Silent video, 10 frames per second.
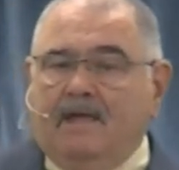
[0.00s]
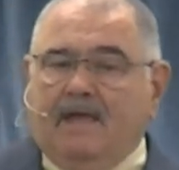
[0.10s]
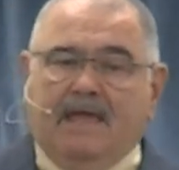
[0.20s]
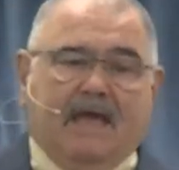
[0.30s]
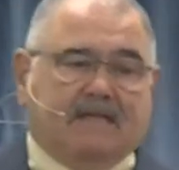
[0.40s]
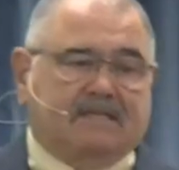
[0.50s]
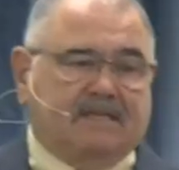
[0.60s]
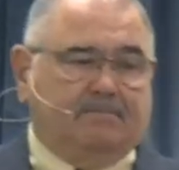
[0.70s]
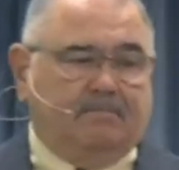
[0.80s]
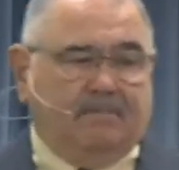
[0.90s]
he asks
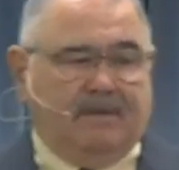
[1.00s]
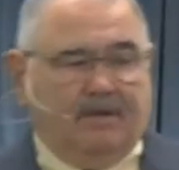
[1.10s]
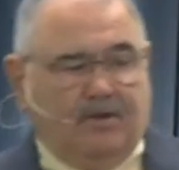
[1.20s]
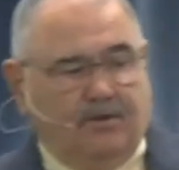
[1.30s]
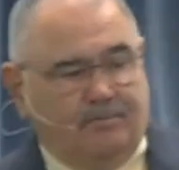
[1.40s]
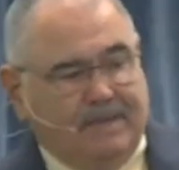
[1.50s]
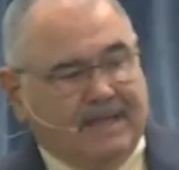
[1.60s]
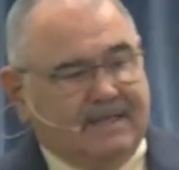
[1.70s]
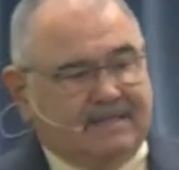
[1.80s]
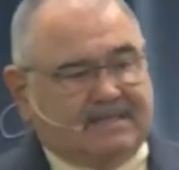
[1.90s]
them who
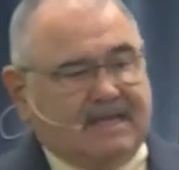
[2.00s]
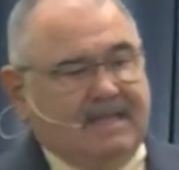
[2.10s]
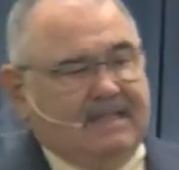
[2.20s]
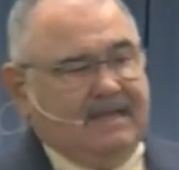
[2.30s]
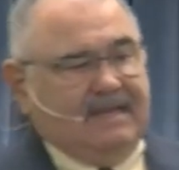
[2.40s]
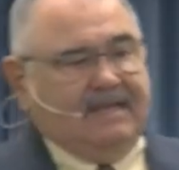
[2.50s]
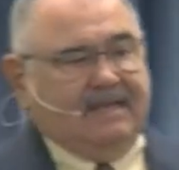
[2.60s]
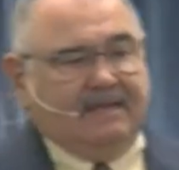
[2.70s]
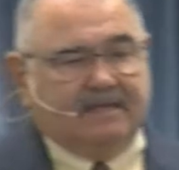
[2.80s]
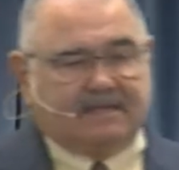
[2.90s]
men say that
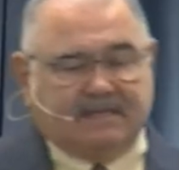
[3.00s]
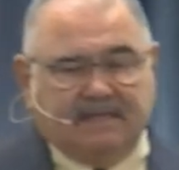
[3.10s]
he is,